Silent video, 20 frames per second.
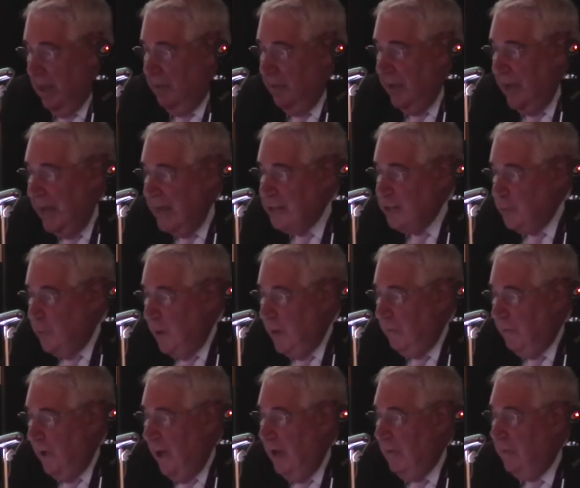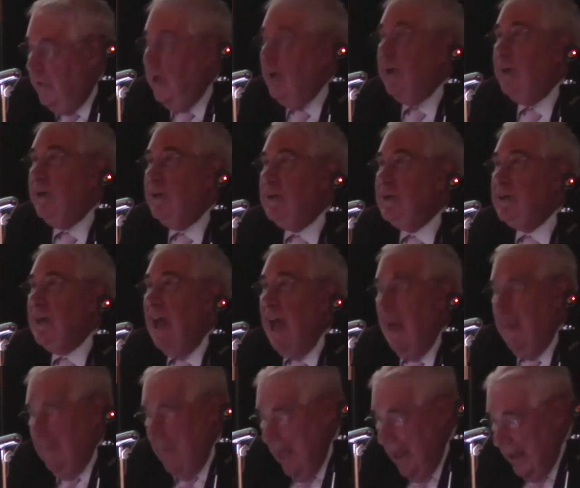The next 25 years,
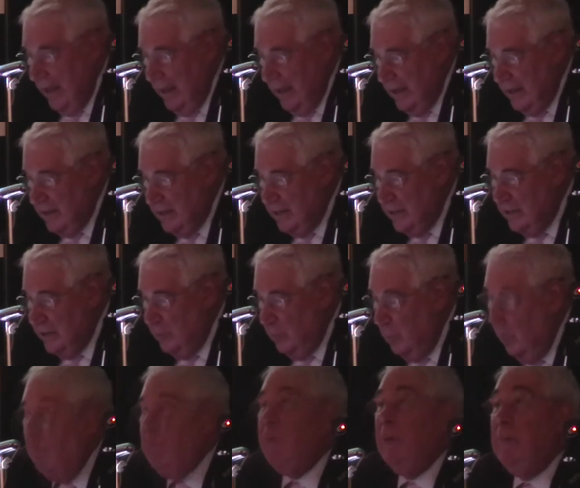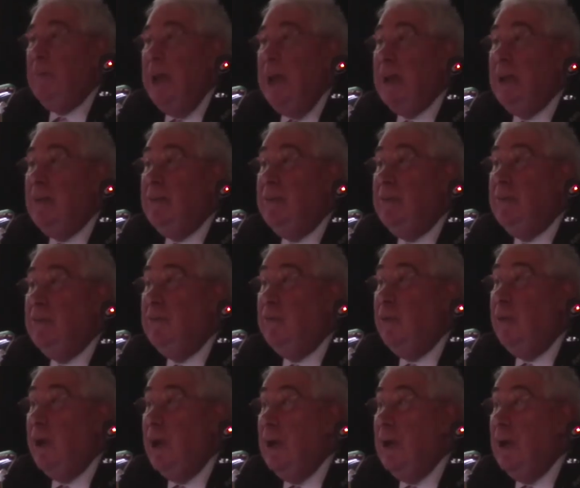and that is what remained for